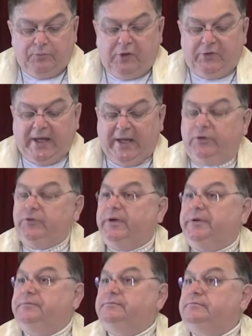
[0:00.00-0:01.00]
Brother Eldred.
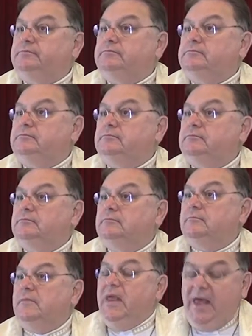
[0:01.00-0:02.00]

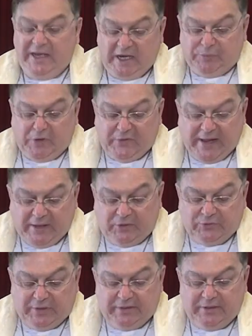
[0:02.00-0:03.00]
Now, Brother
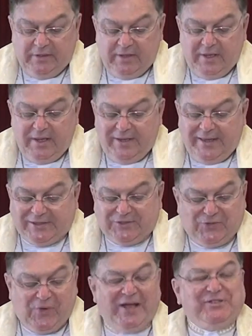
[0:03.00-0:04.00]
Eldred gets
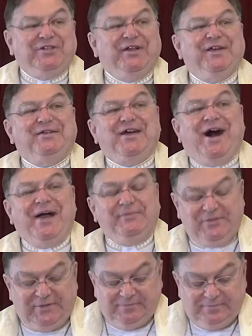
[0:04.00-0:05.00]
crotchety at
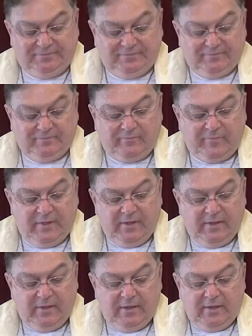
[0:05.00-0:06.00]
times.
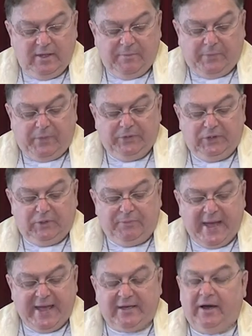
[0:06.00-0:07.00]
But when you look
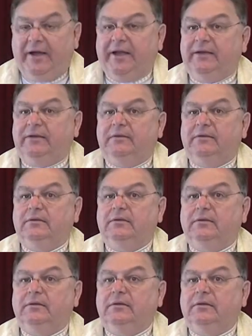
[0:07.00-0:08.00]
back on it,
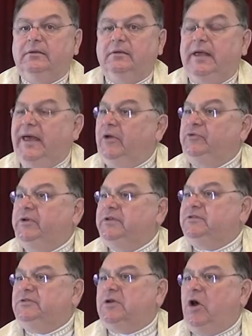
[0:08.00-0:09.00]
Eldred
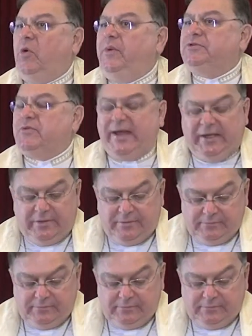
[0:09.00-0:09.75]
is always right.